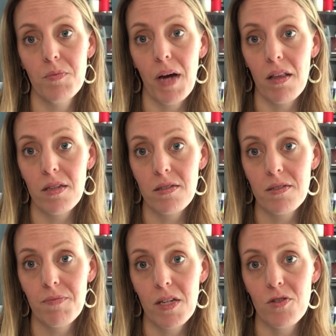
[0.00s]

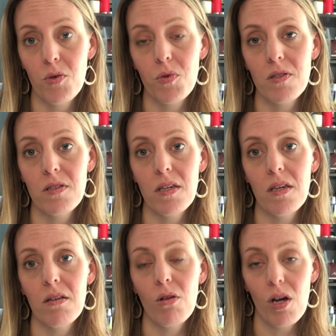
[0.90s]
balance. And so we'll
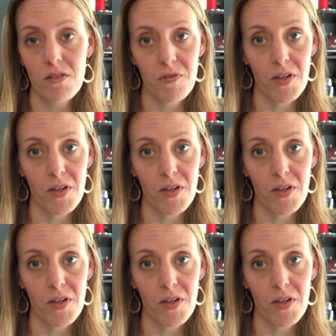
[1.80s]
see loss of